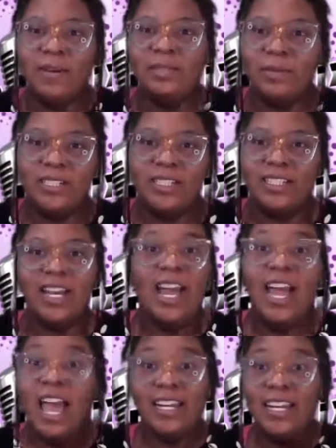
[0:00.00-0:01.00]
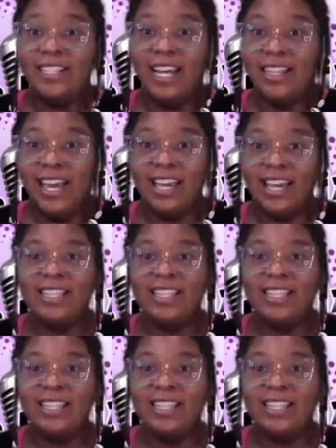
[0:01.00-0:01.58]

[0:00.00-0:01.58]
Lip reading: as much as I, and that's not the case.